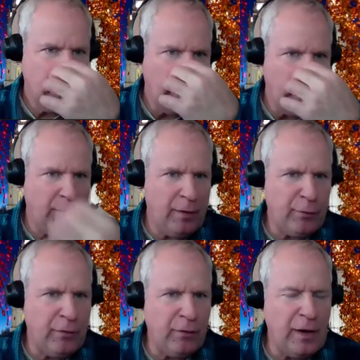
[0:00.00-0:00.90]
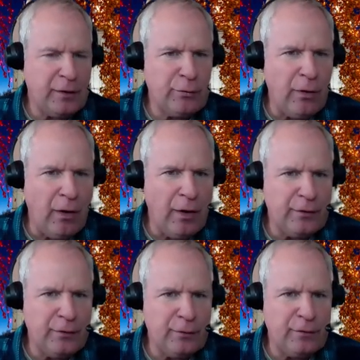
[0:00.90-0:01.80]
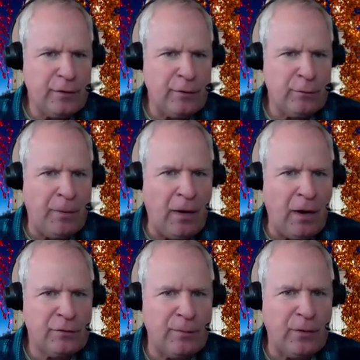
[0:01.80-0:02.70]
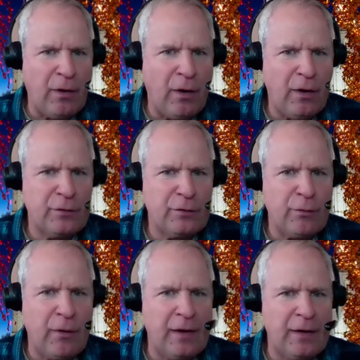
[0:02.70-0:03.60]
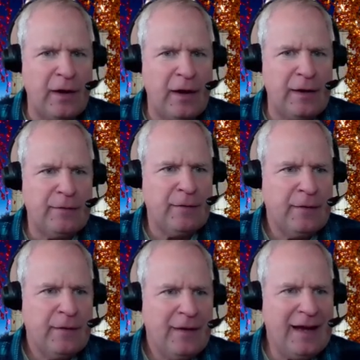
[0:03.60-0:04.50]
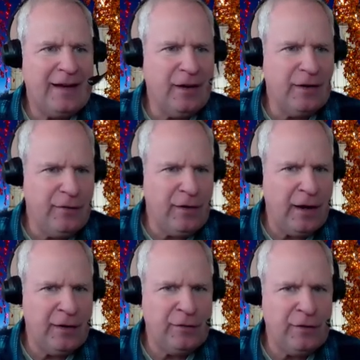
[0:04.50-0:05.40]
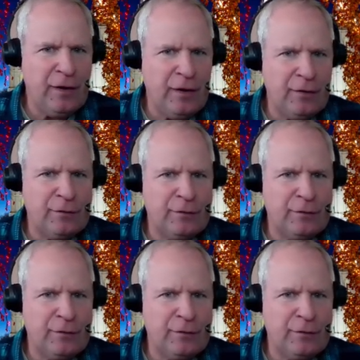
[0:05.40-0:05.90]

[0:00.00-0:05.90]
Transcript: However, the lecturer argues that those possible causes are out of date, and none of the ideas.